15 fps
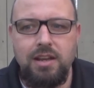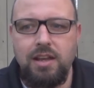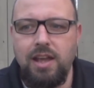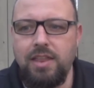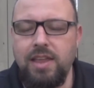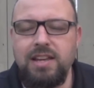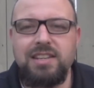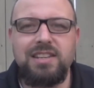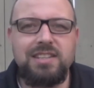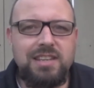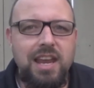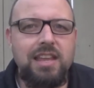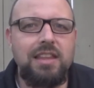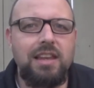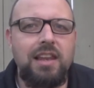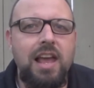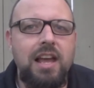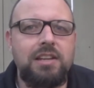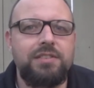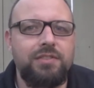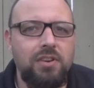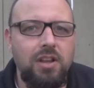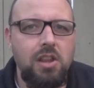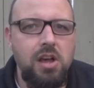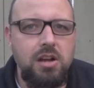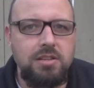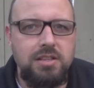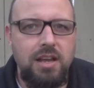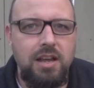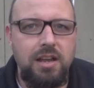And that's a stain that lasts for a
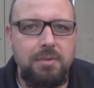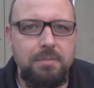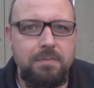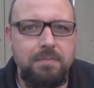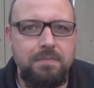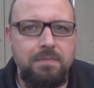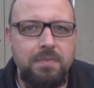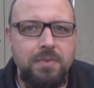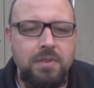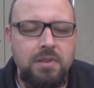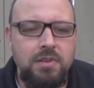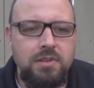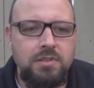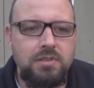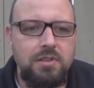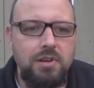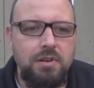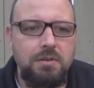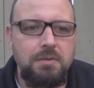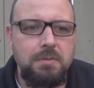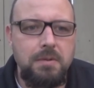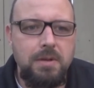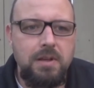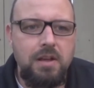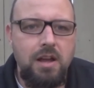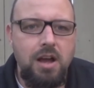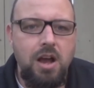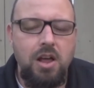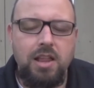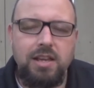long time. So,
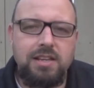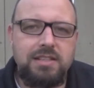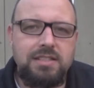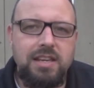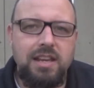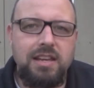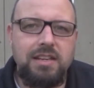all I can say